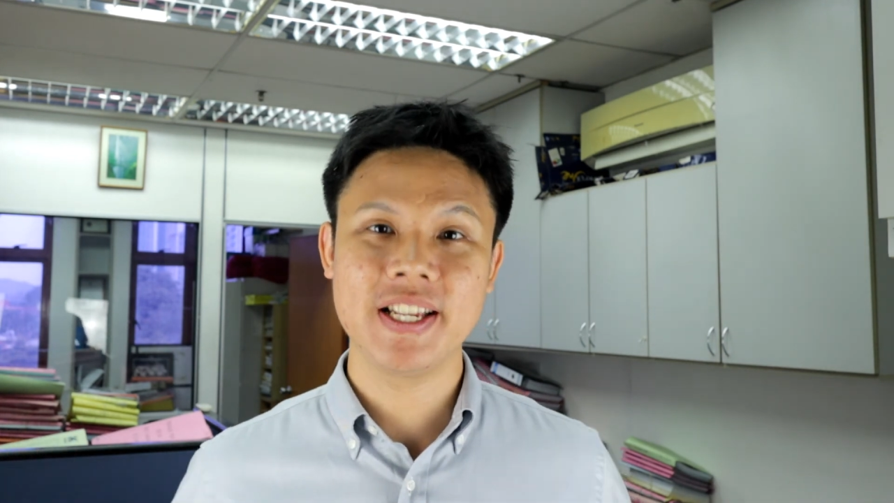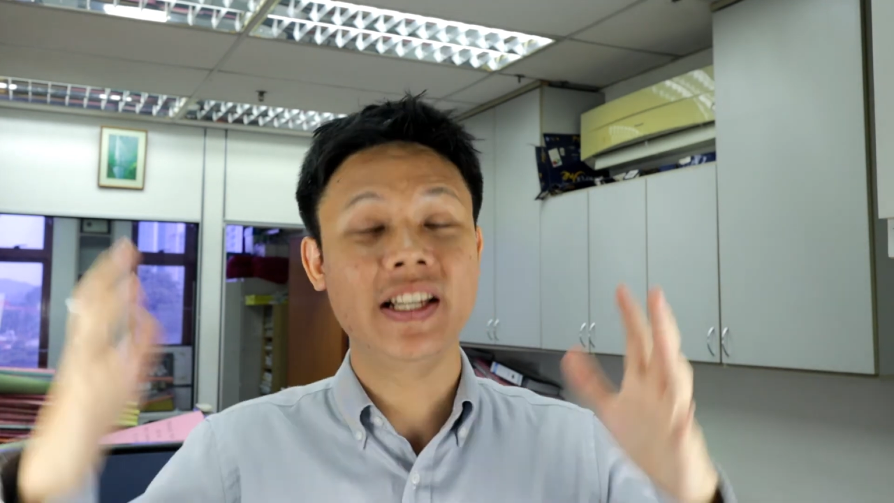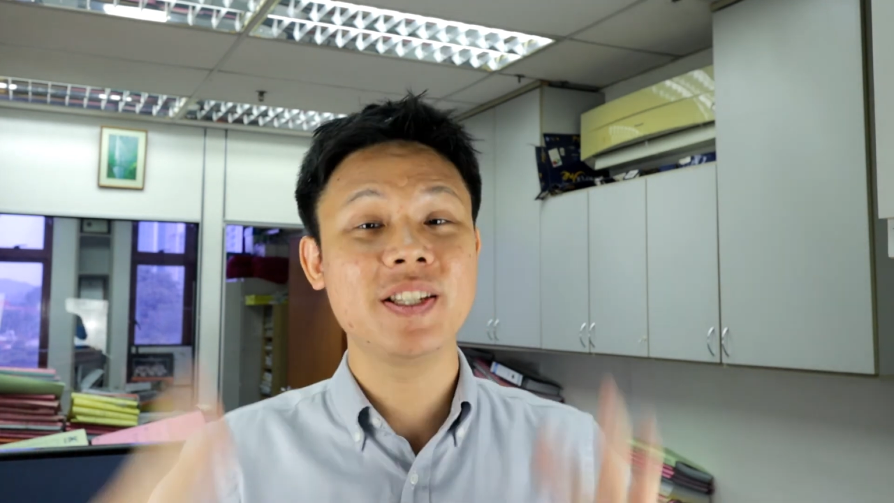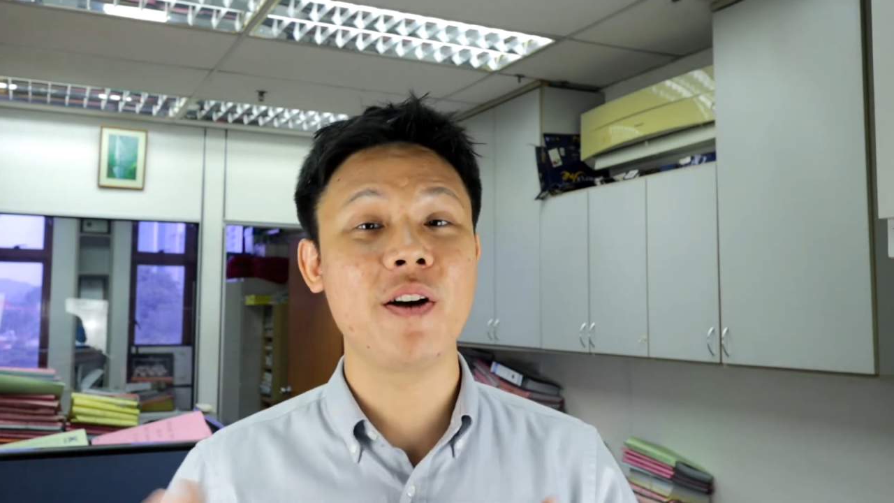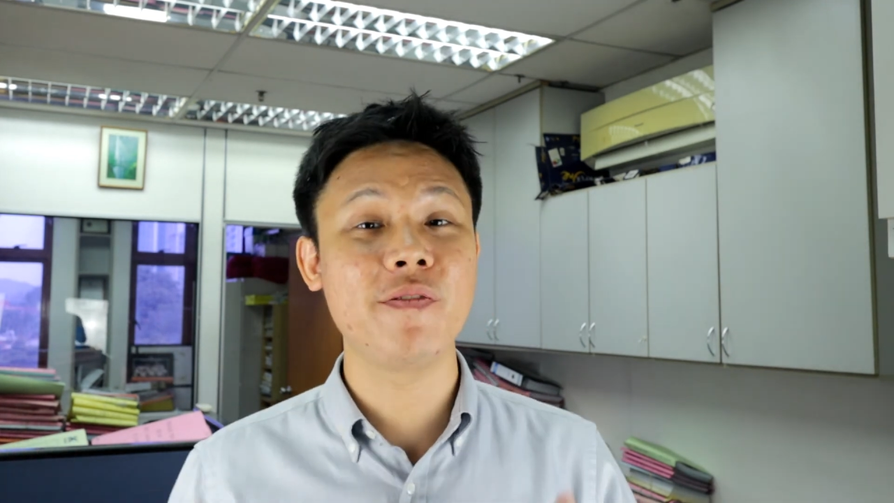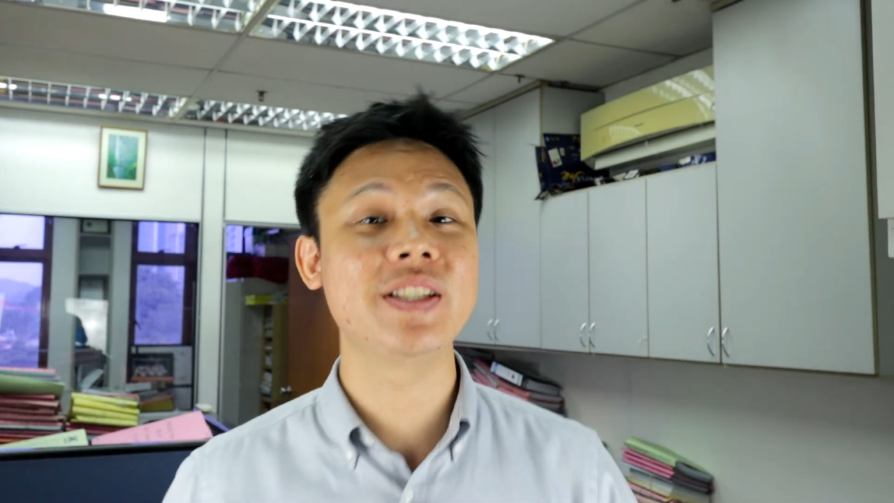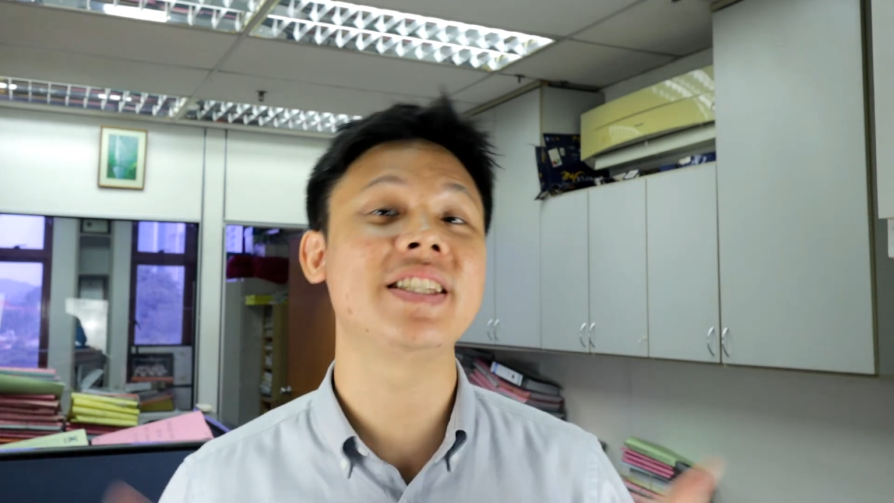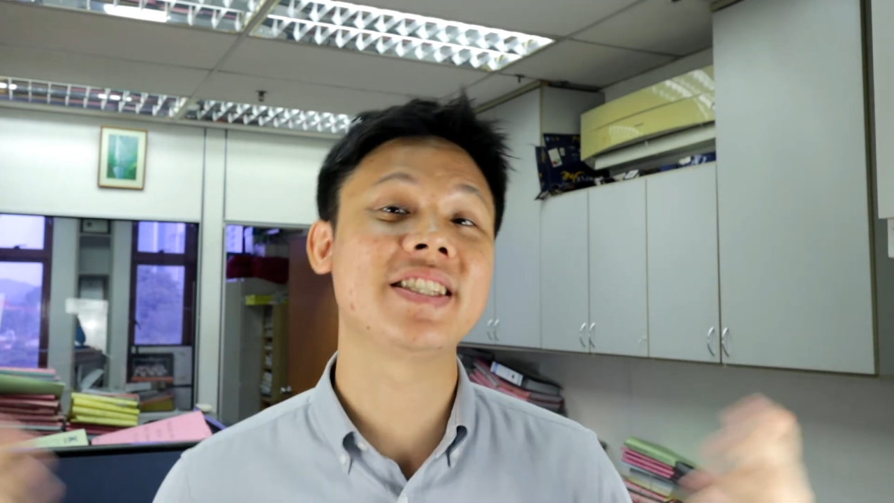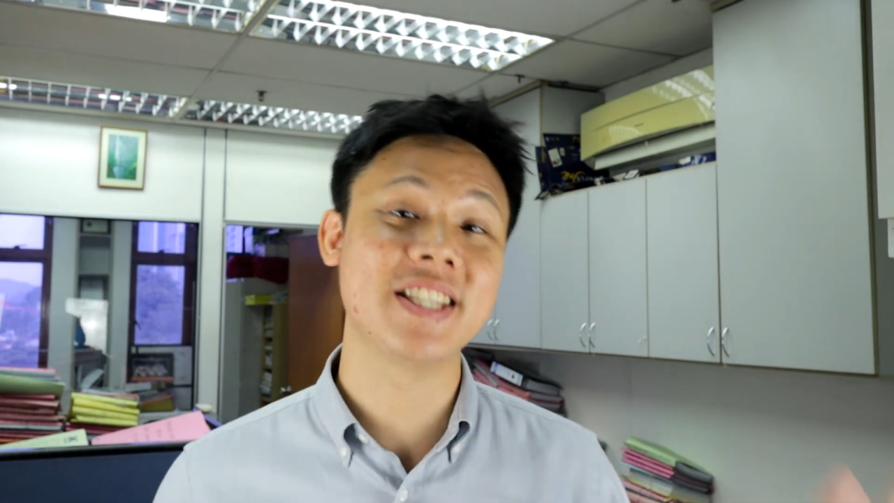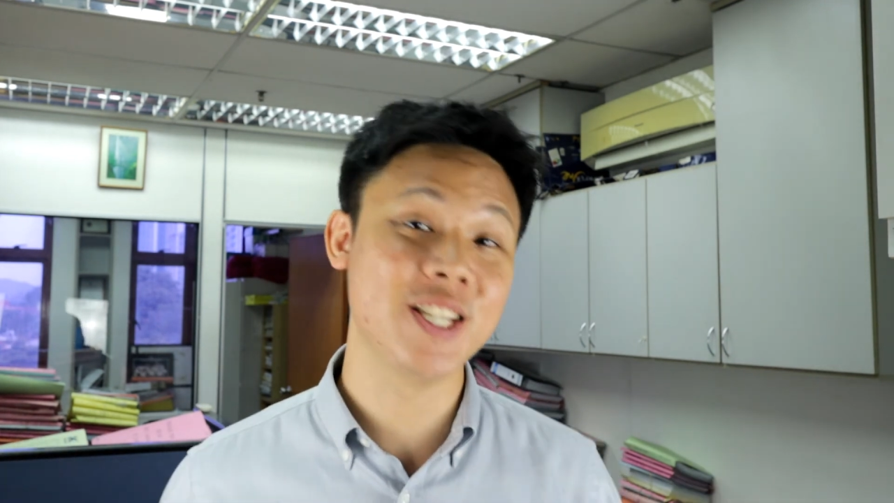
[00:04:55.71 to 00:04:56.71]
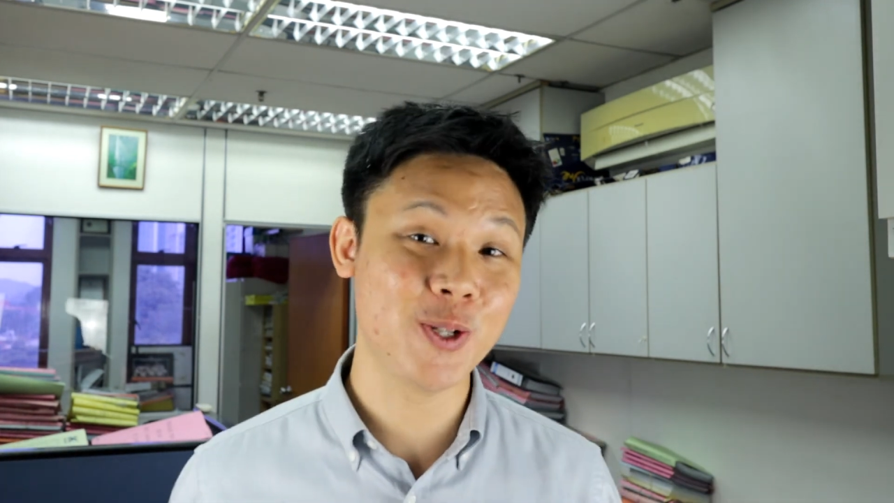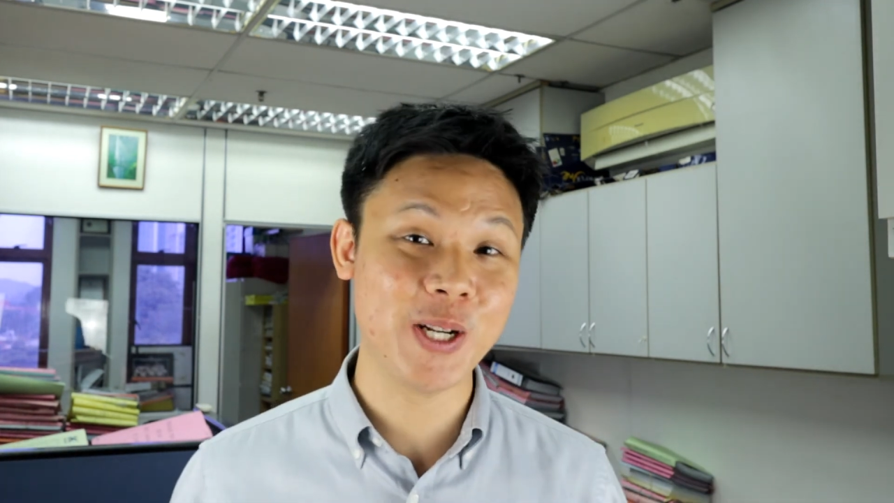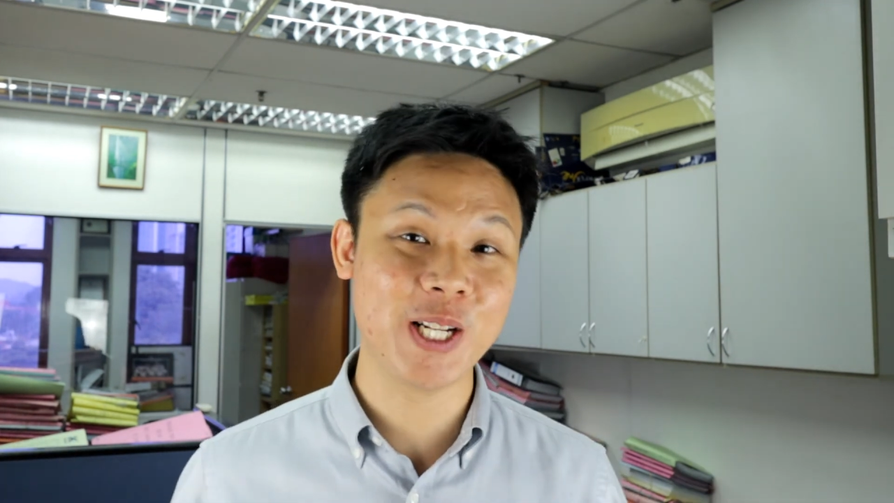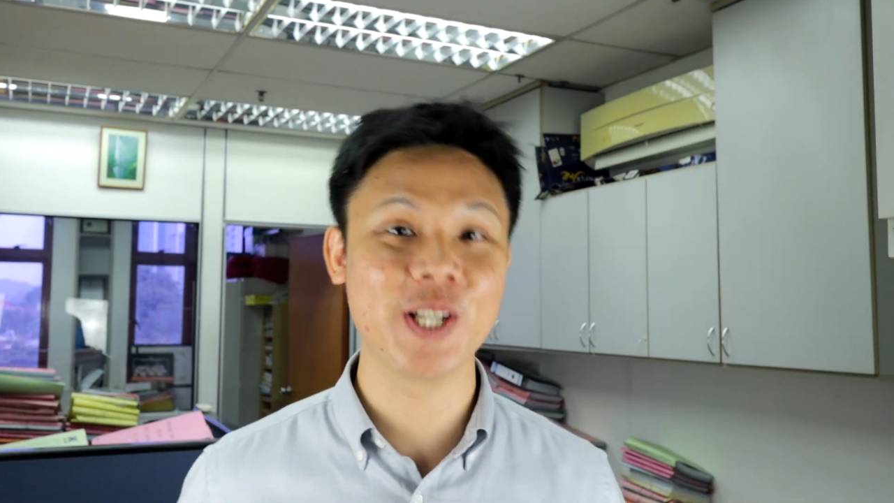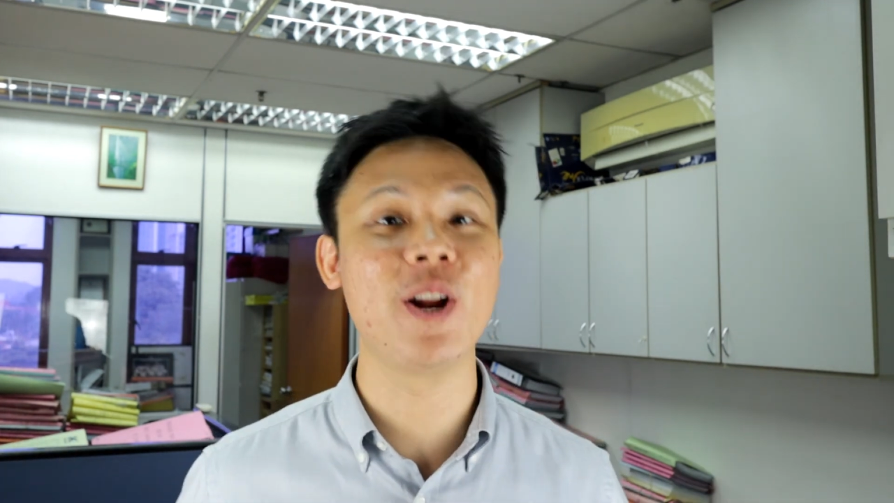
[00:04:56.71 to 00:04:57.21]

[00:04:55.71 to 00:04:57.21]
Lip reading: This office is a situation